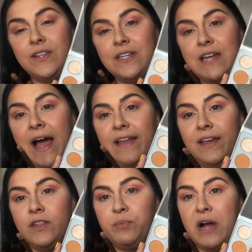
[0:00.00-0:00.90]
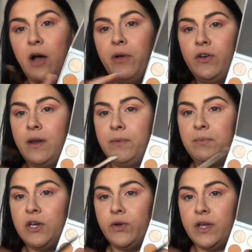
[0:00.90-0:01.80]
then to highlight the brow bone, I'm gonna
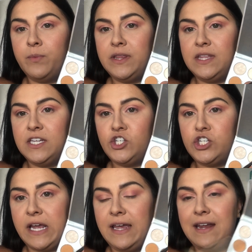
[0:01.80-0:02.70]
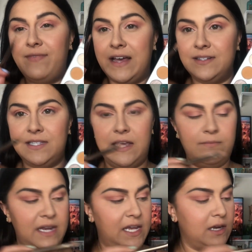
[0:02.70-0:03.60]
be going in with this shade and that same
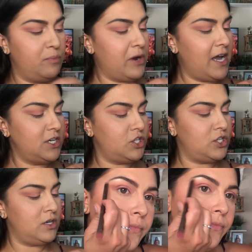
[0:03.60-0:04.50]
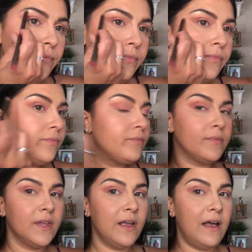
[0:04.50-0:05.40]
Naked brush.
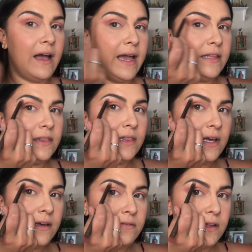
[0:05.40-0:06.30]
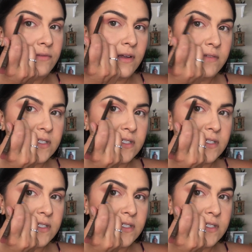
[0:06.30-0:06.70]
I love, love, love this